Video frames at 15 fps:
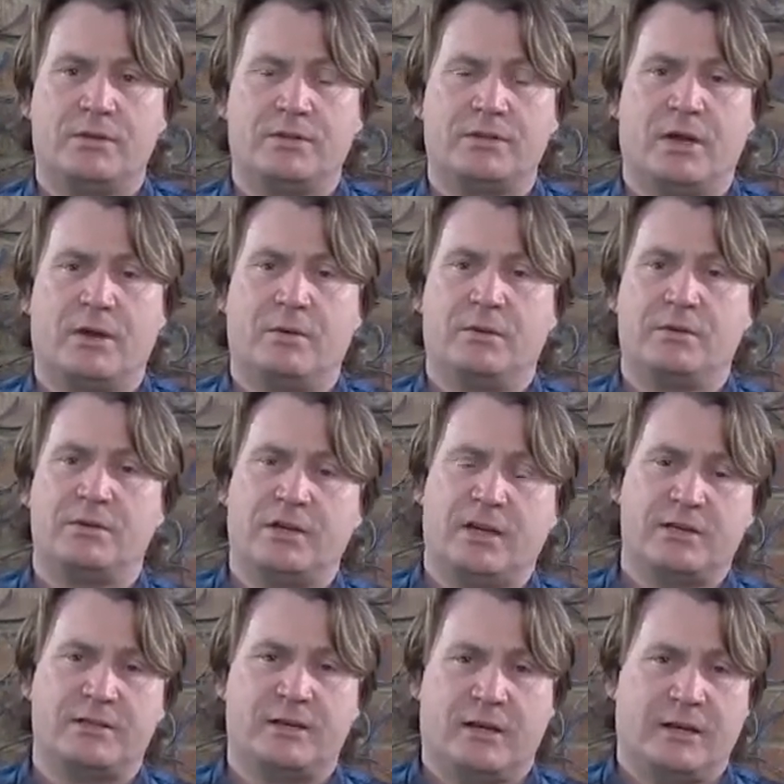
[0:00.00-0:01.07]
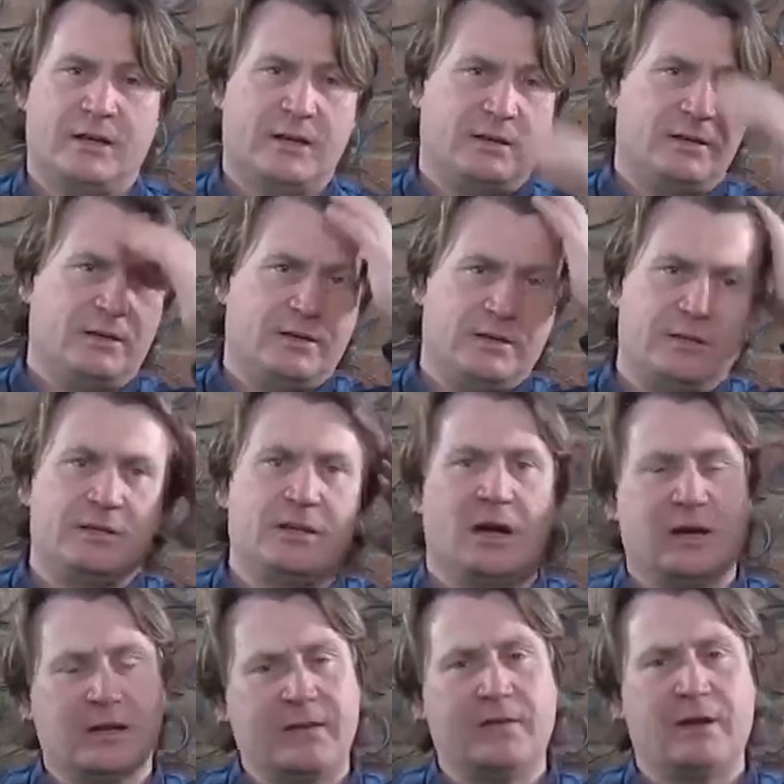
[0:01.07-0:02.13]
So just you can
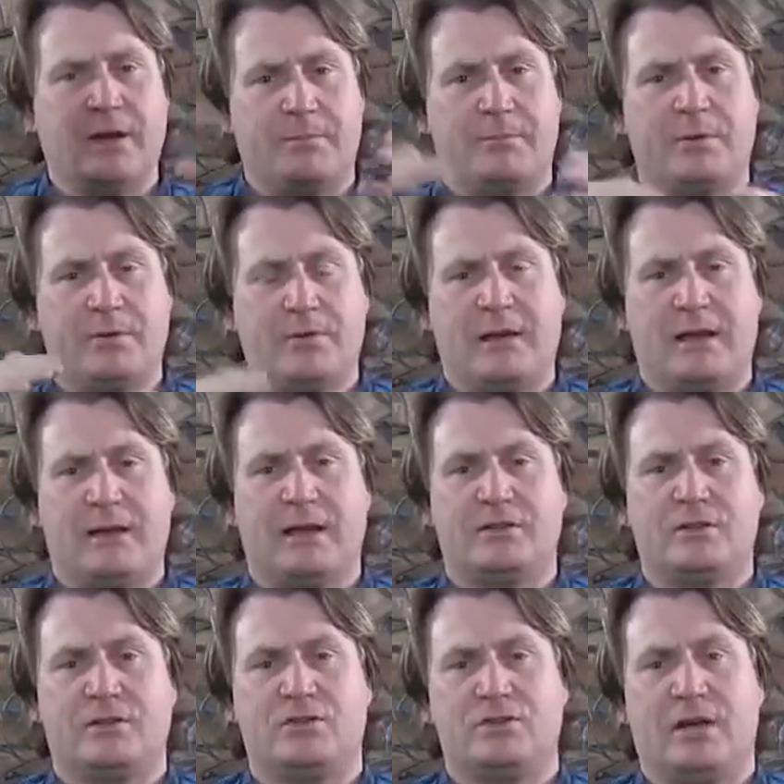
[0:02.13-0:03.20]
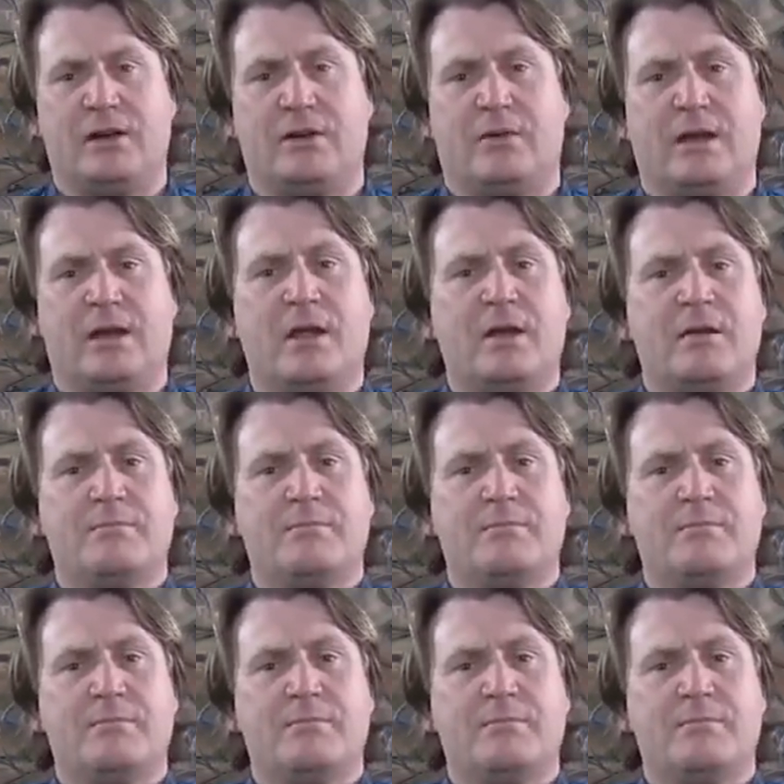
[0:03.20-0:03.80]
start giving it a prune down as you generate